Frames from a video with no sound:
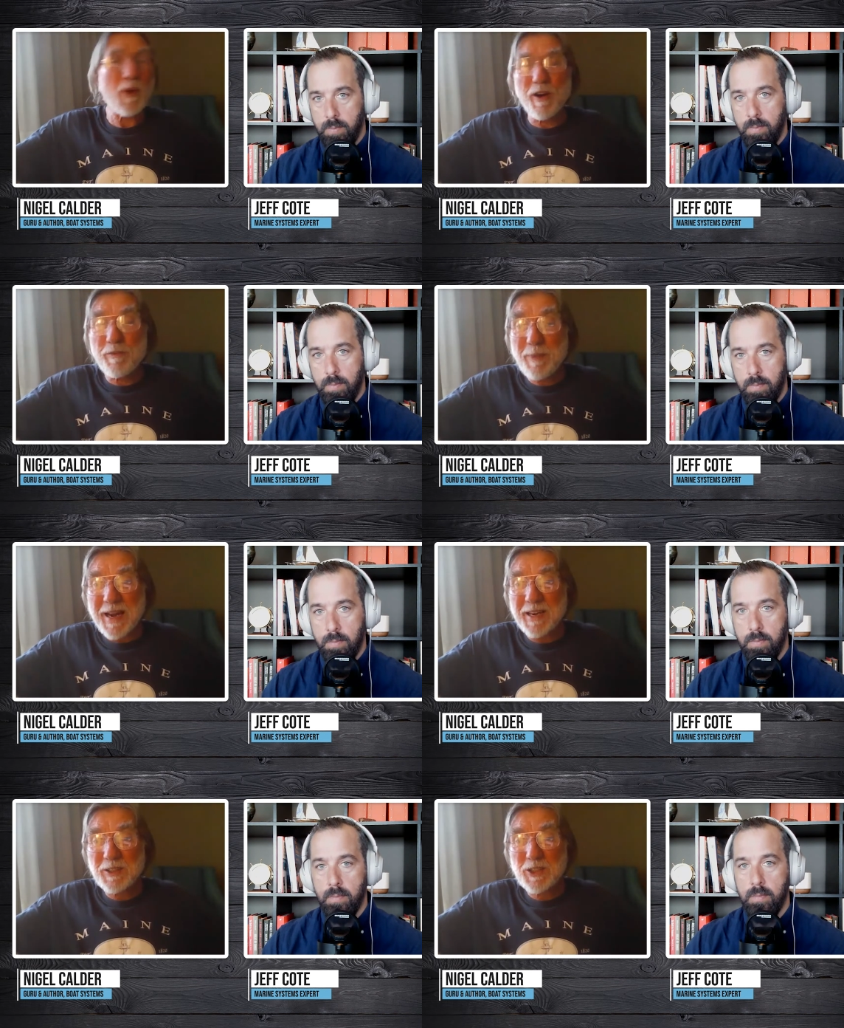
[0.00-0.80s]
Speaker 1: 12
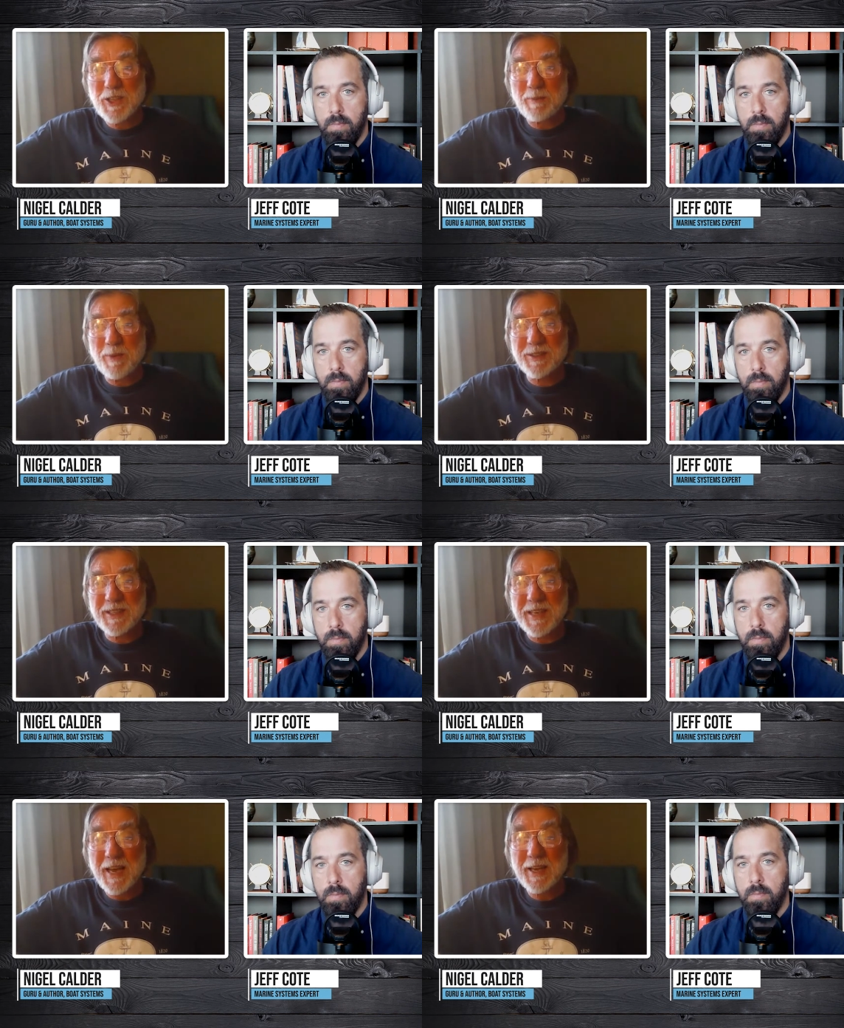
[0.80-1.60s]
panels up
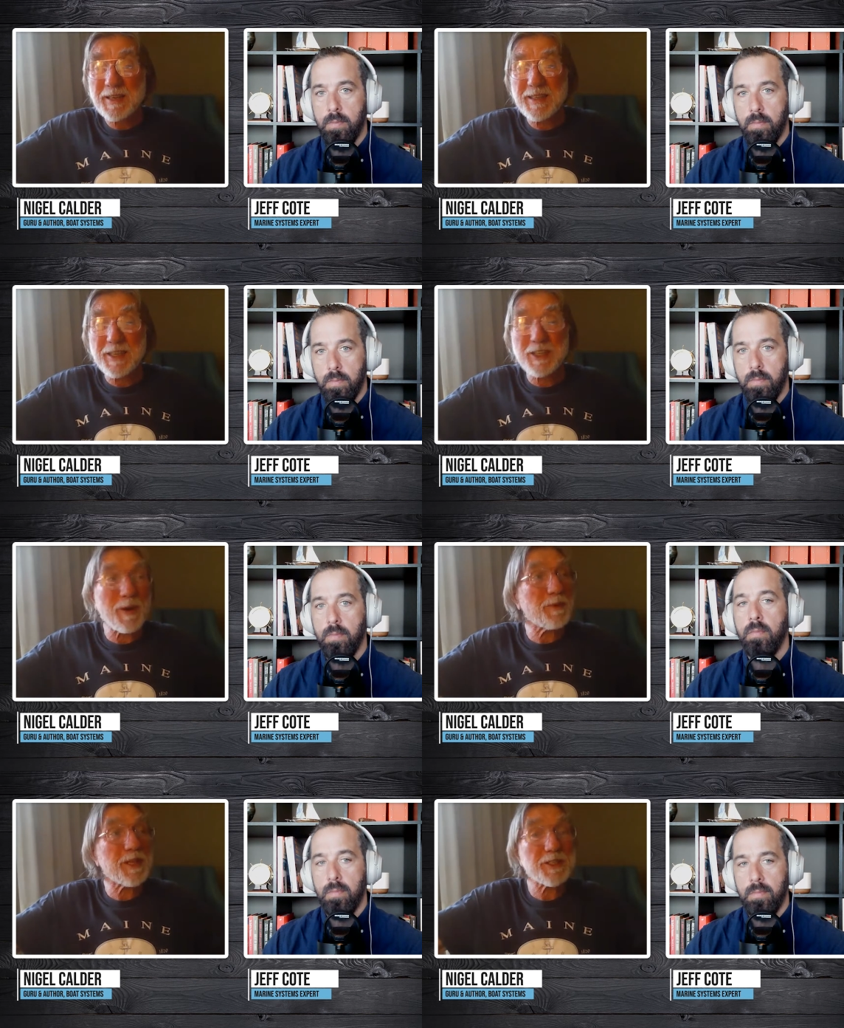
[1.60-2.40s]
on the deck,
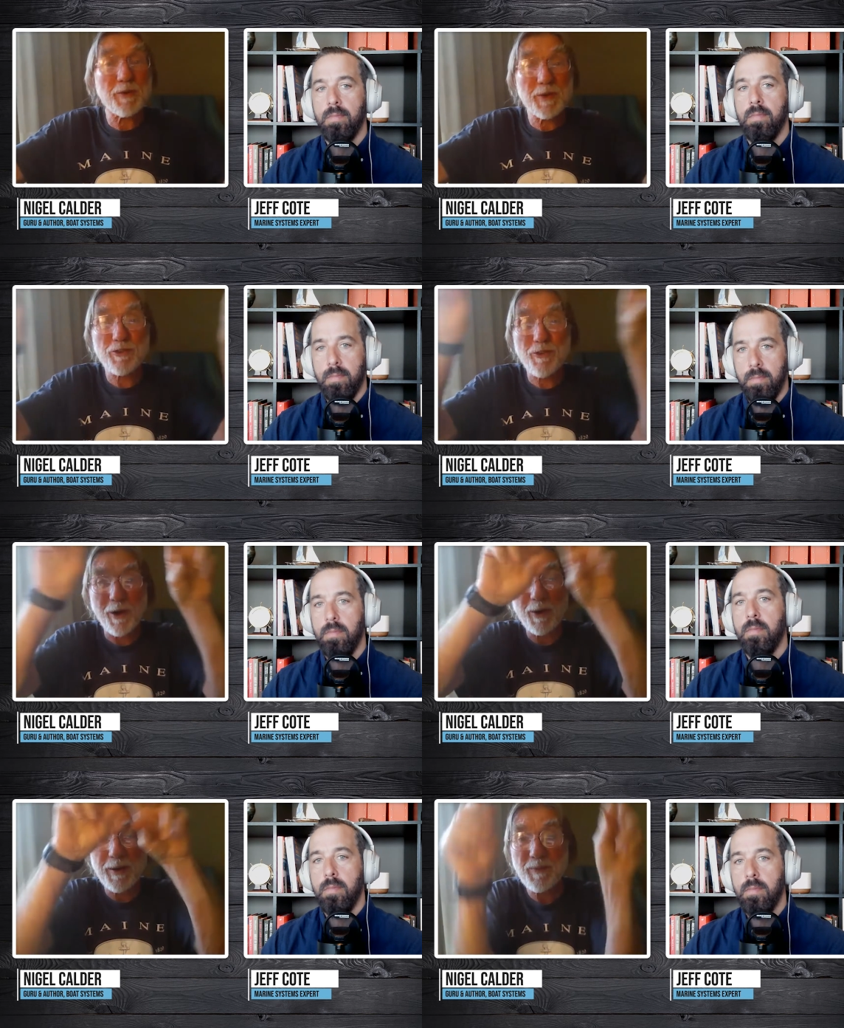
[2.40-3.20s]
each one with its own
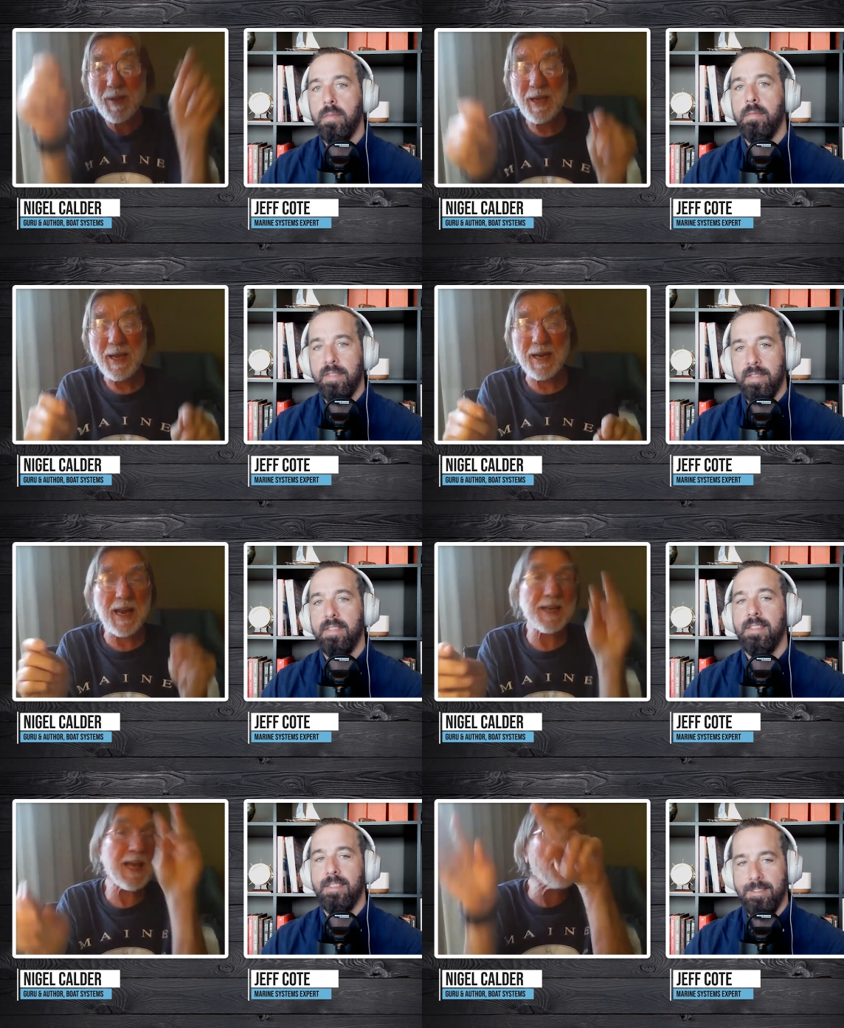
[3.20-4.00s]
controller.
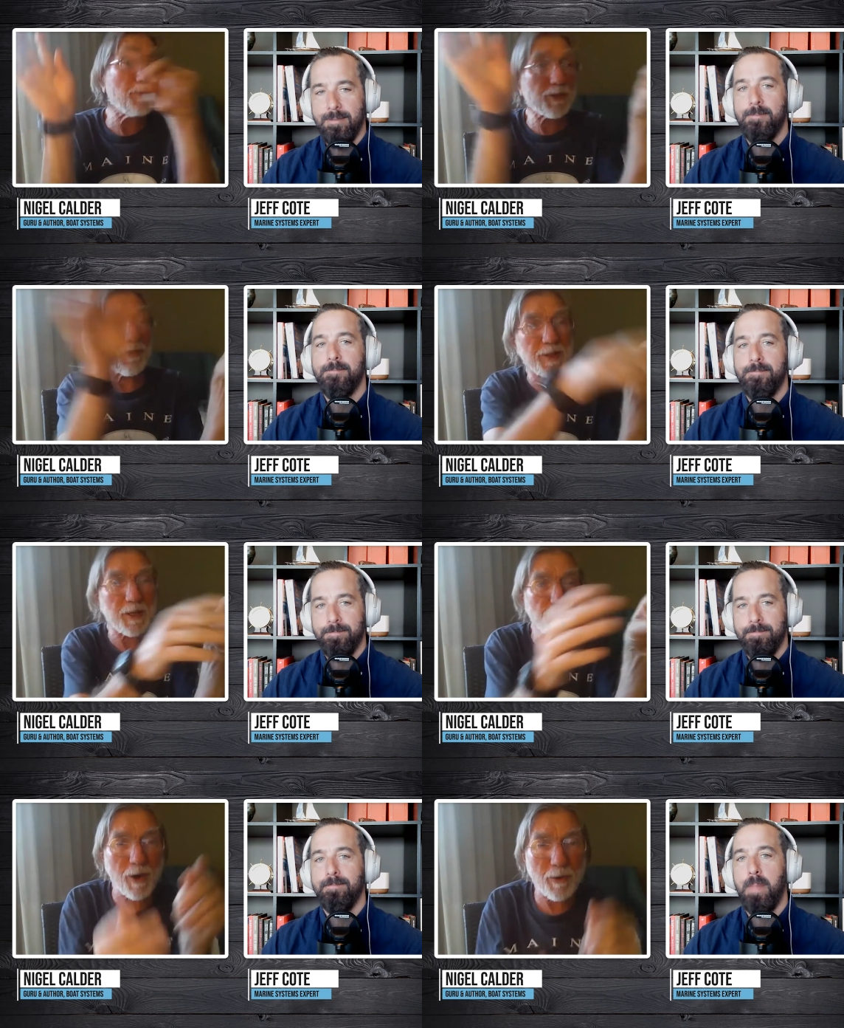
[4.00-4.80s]
And then the output
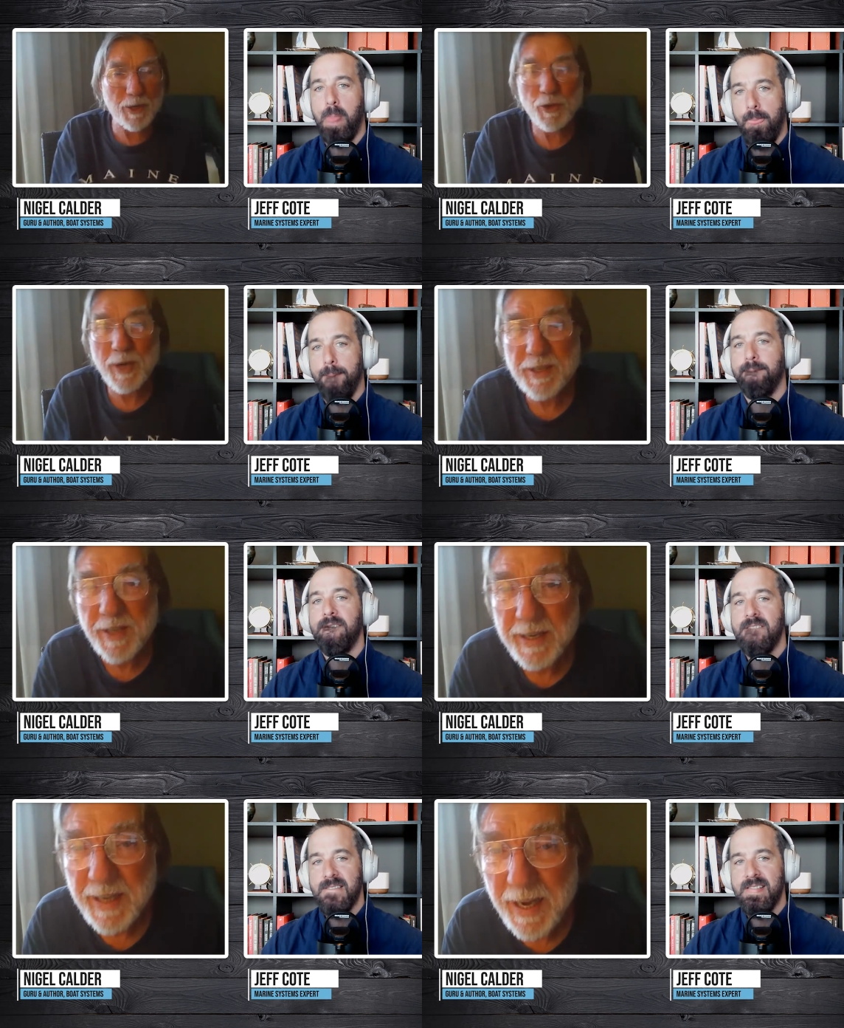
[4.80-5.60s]
from the controllers all
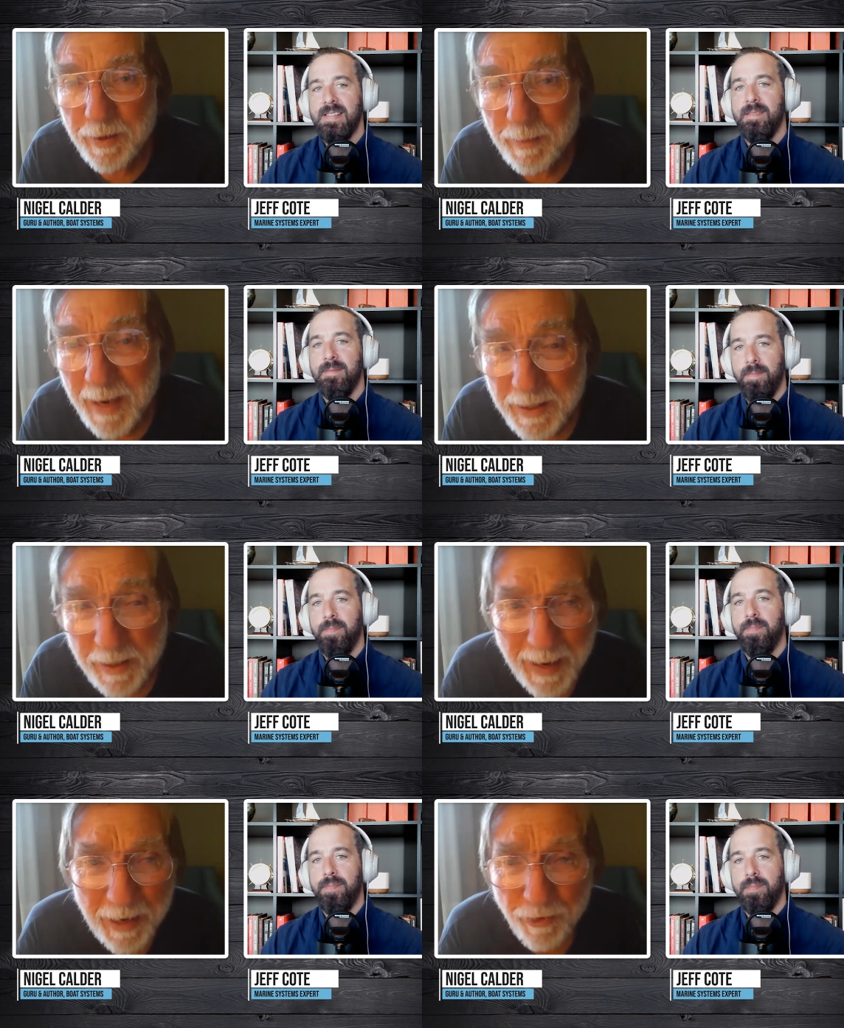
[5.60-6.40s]
get tied together and
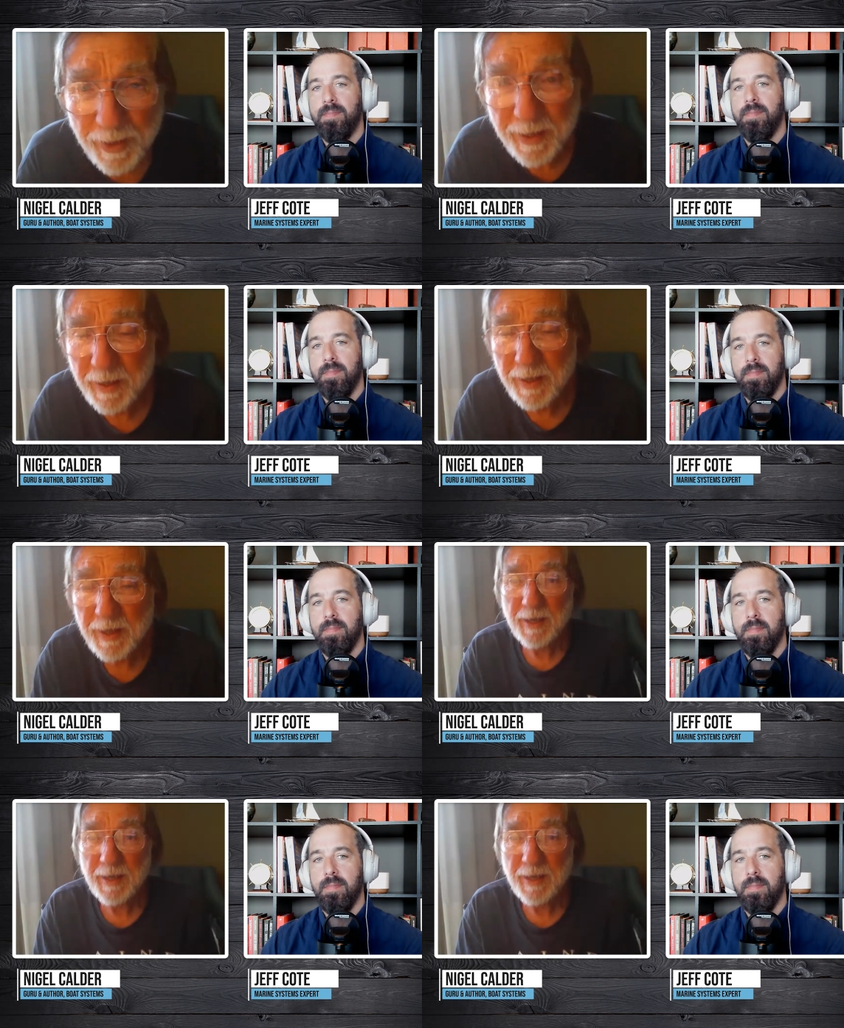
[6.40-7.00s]
back to the battery.